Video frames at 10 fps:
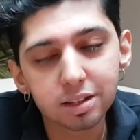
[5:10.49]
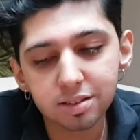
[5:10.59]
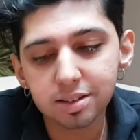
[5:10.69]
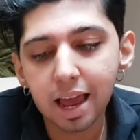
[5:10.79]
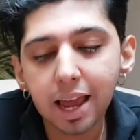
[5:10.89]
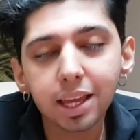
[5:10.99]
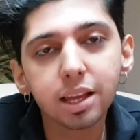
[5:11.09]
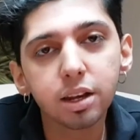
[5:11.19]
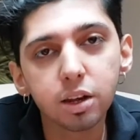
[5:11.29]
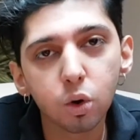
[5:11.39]
this
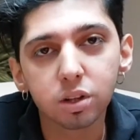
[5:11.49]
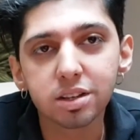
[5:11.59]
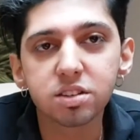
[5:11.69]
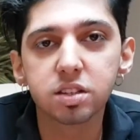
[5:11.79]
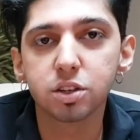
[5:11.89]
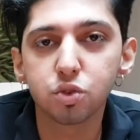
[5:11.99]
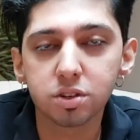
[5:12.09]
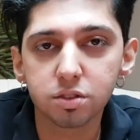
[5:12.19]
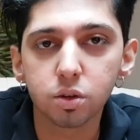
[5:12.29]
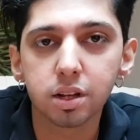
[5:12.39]
tangy note, this
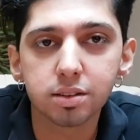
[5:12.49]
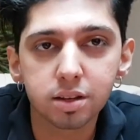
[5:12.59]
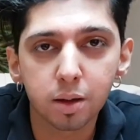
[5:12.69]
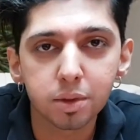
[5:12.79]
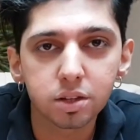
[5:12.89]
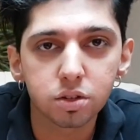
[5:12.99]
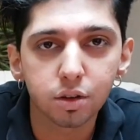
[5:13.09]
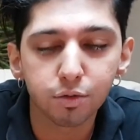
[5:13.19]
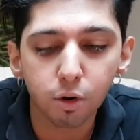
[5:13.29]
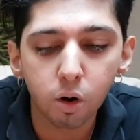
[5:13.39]
citrus note that's coming to
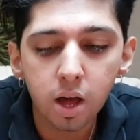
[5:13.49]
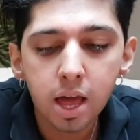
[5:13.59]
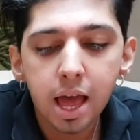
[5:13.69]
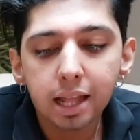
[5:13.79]
the fore.